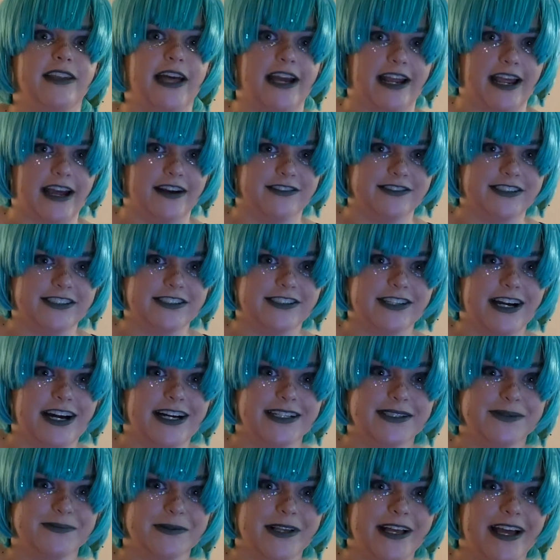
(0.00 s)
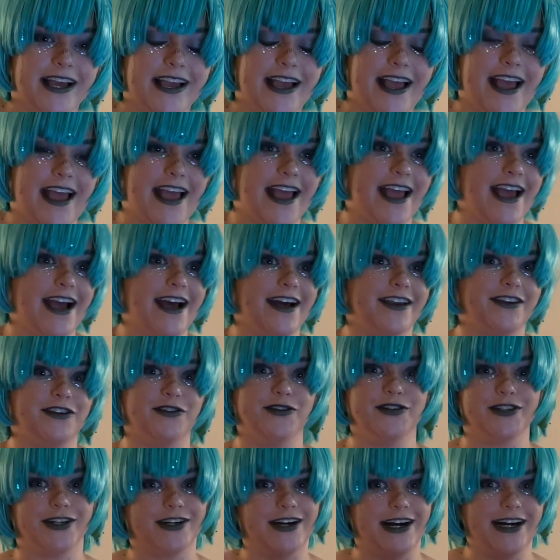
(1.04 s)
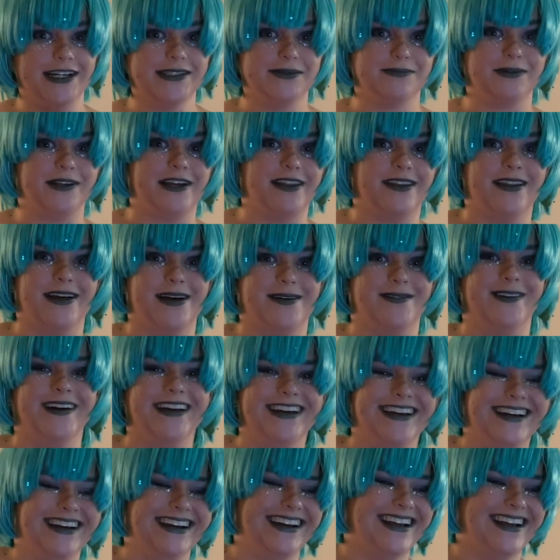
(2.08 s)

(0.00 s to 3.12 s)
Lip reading: That counts as cosplay, and you should cosplay them.